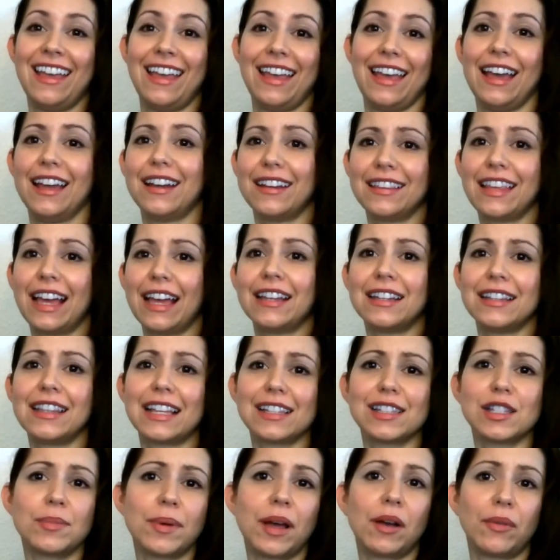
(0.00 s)
and
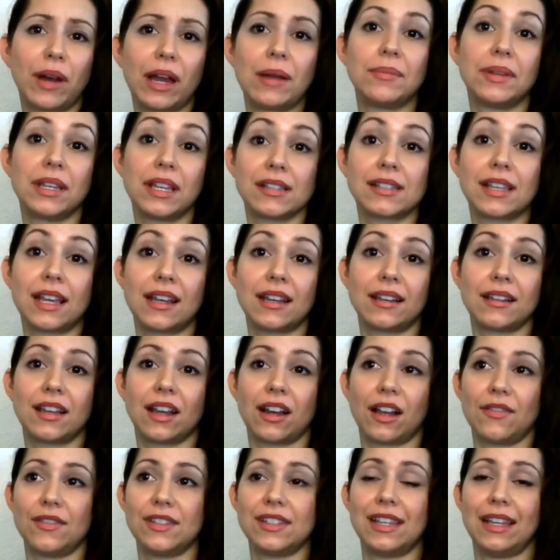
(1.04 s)
that's about right because I did cut
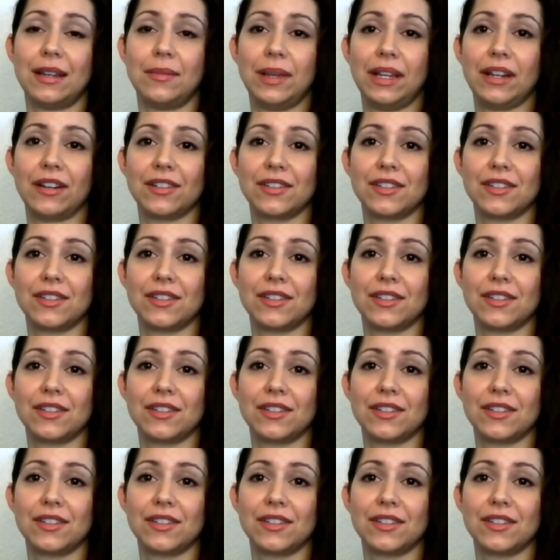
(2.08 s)
off 1 centimeter.